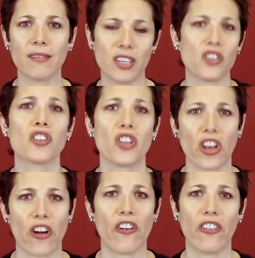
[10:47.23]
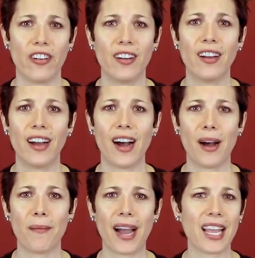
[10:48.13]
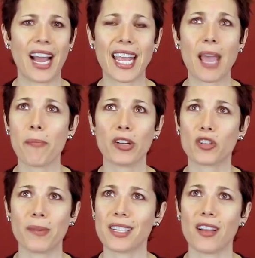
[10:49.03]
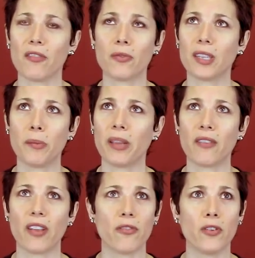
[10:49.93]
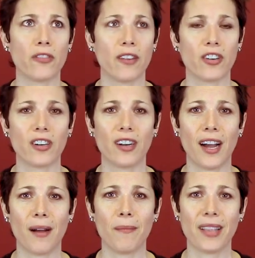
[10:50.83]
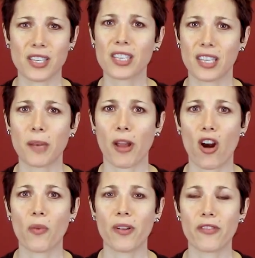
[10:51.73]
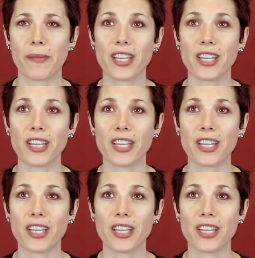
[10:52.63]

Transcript: Like just so you know, um, I, I can't picture myself really being faithful forever. Um, that's going to be a hard one for me.